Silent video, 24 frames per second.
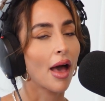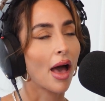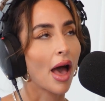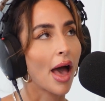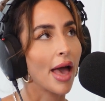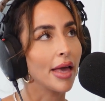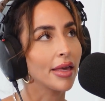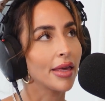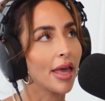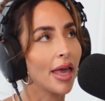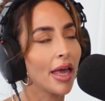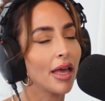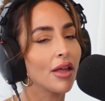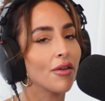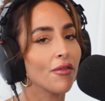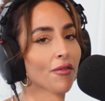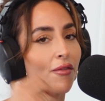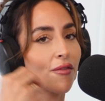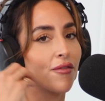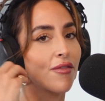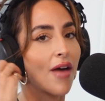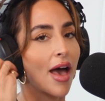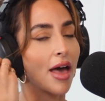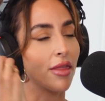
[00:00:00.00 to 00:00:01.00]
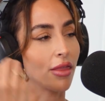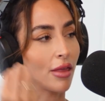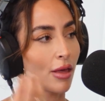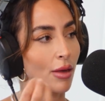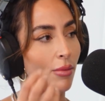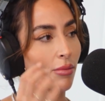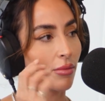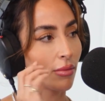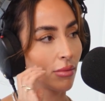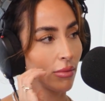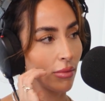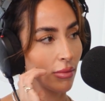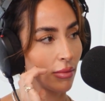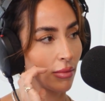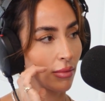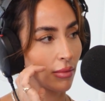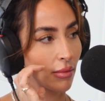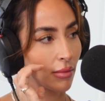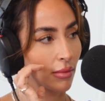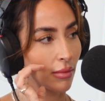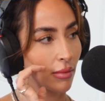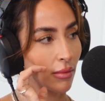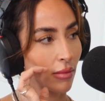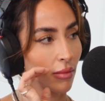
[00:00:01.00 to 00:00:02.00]
I can't fathom
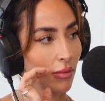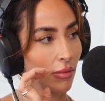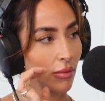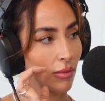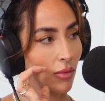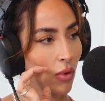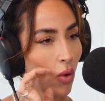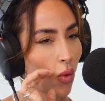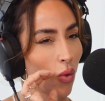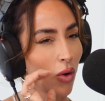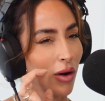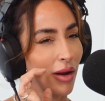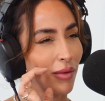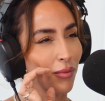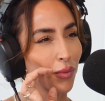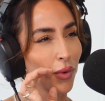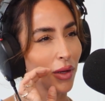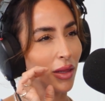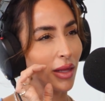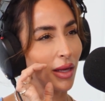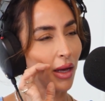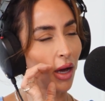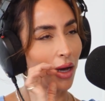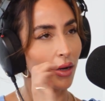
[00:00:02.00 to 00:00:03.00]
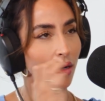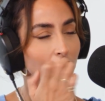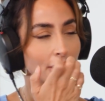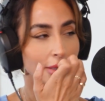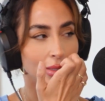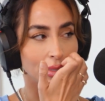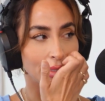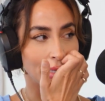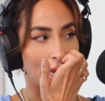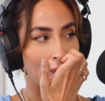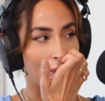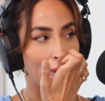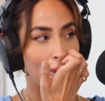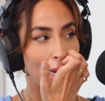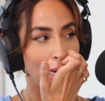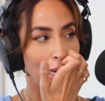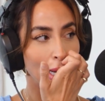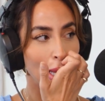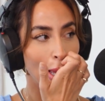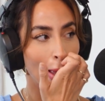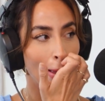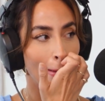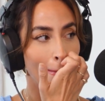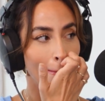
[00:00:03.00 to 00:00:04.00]
or really
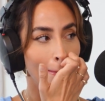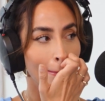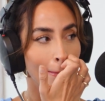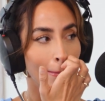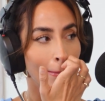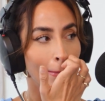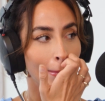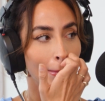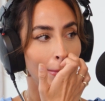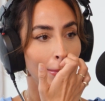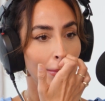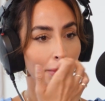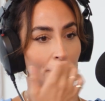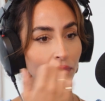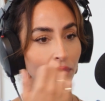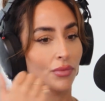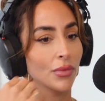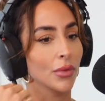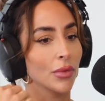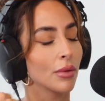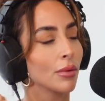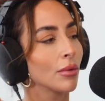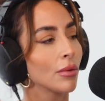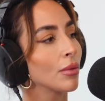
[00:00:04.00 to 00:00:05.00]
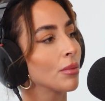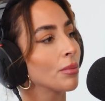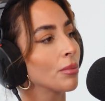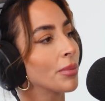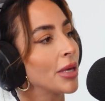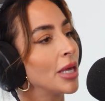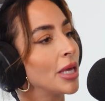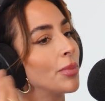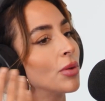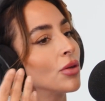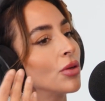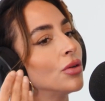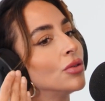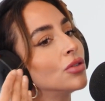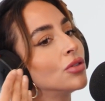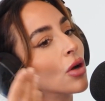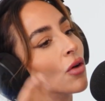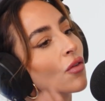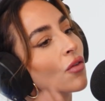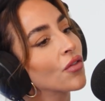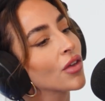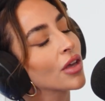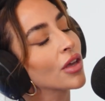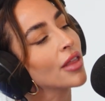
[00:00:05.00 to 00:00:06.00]
understand people who
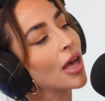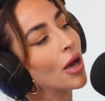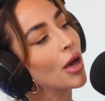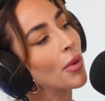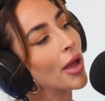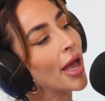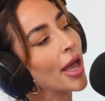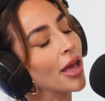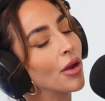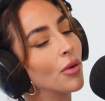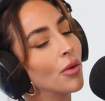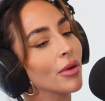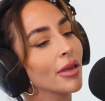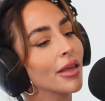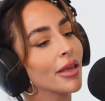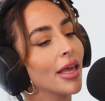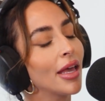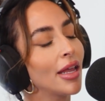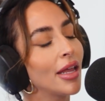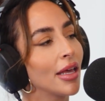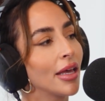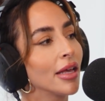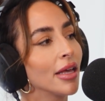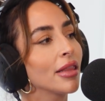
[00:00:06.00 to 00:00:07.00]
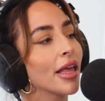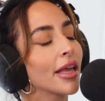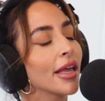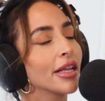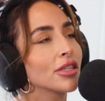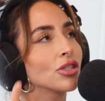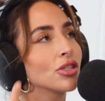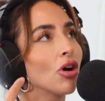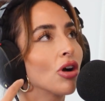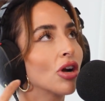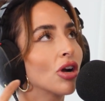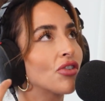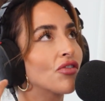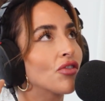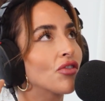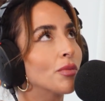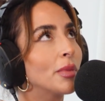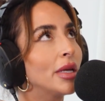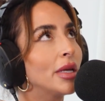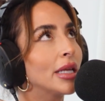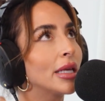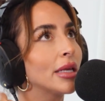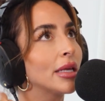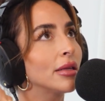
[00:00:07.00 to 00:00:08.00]
don't feel that way. I don't get it. Yes. Like, it's hard for
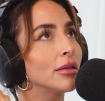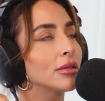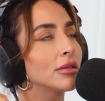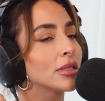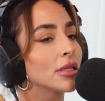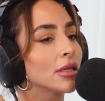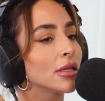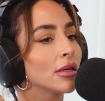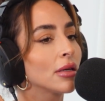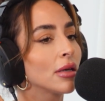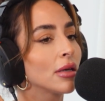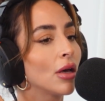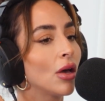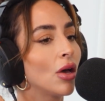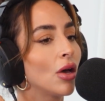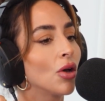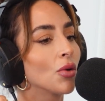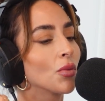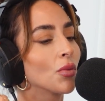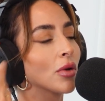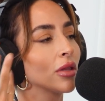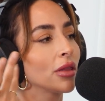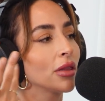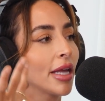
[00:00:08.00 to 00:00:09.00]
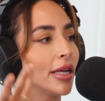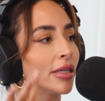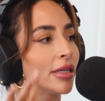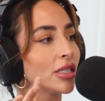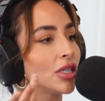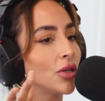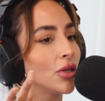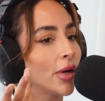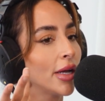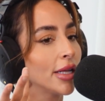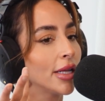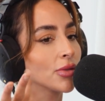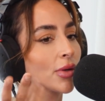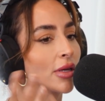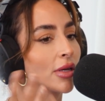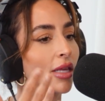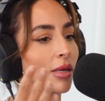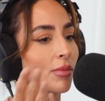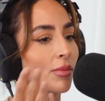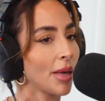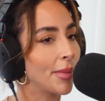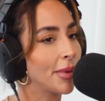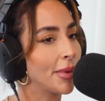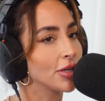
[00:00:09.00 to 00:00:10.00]
me to relate to it. So I
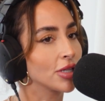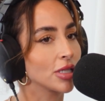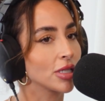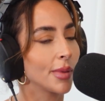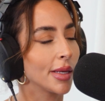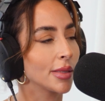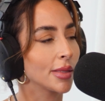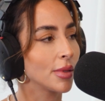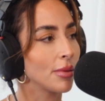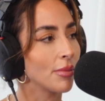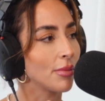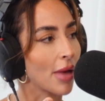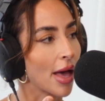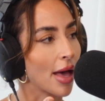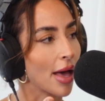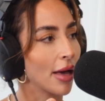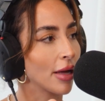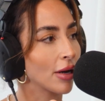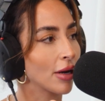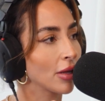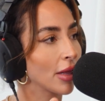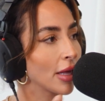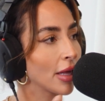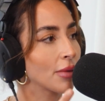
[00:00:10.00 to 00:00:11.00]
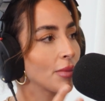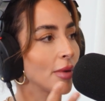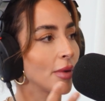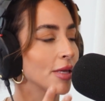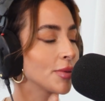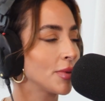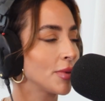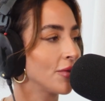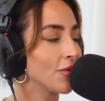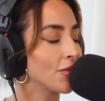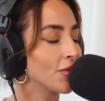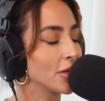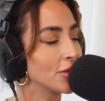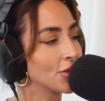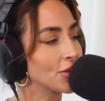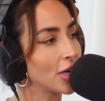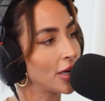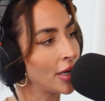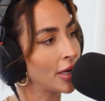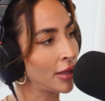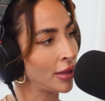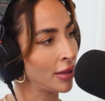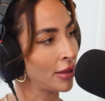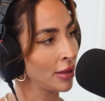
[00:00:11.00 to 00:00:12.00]
think maybe it just makes me mad or like makes me
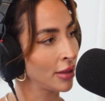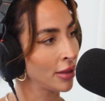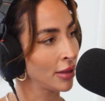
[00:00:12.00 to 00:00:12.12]
frustrated.